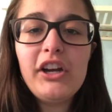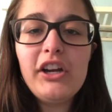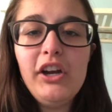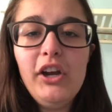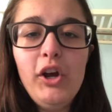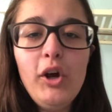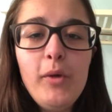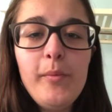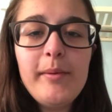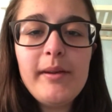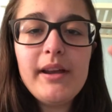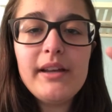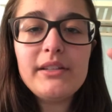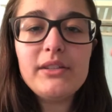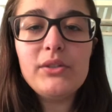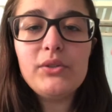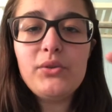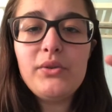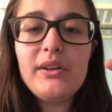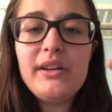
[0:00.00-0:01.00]
I hope you guys
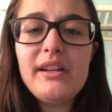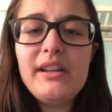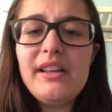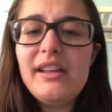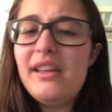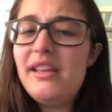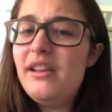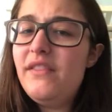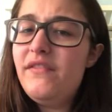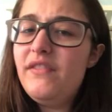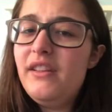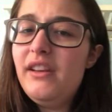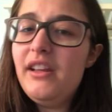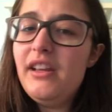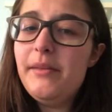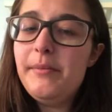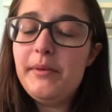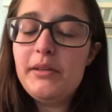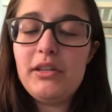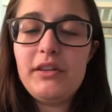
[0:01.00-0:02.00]
enjoyed it, and if you
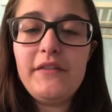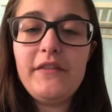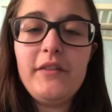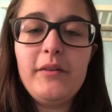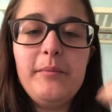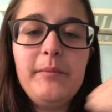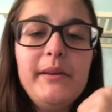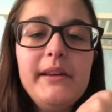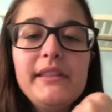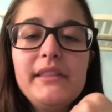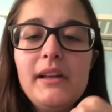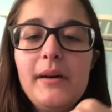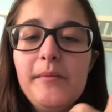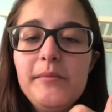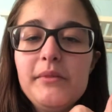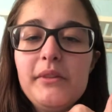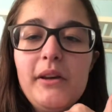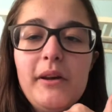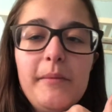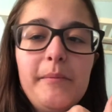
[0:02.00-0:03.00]
did, make sure you give it a big
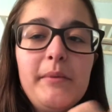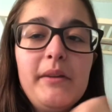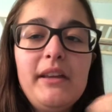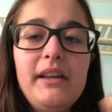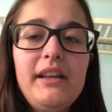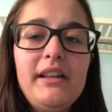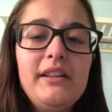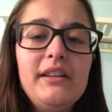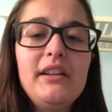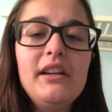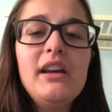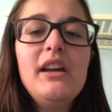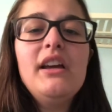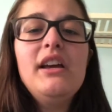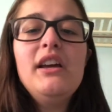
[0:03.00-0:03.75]
thumbs up and